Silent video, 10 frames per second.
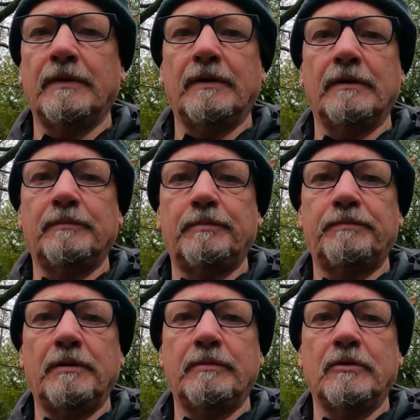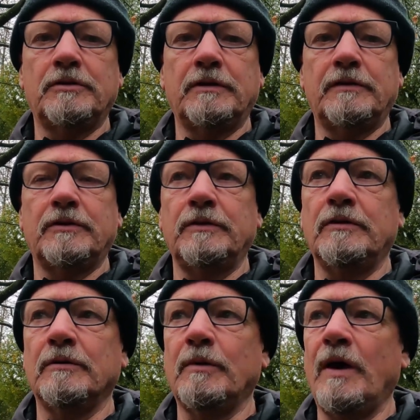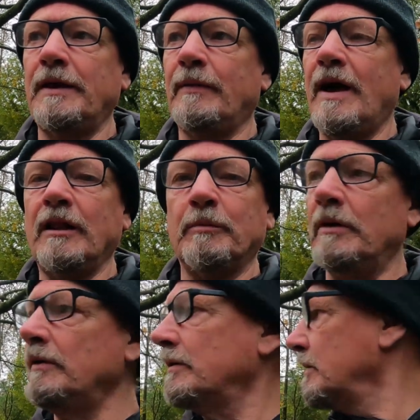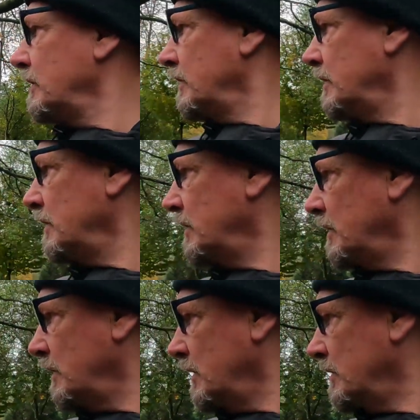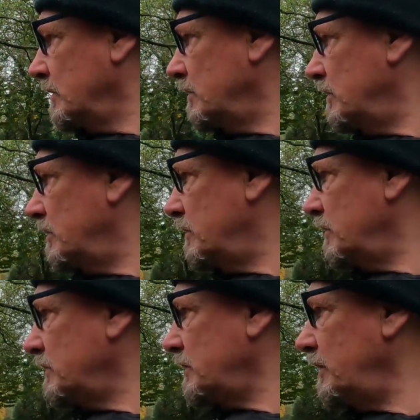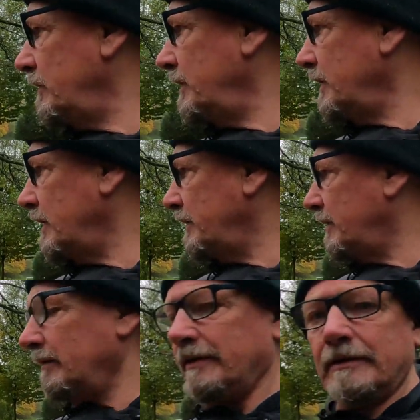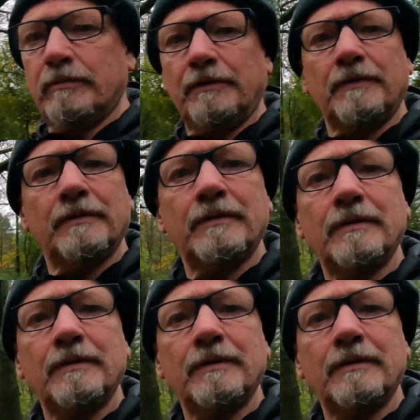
No, probably most of you too young, but anyway, Albert. Oh, what's she doing again now this month?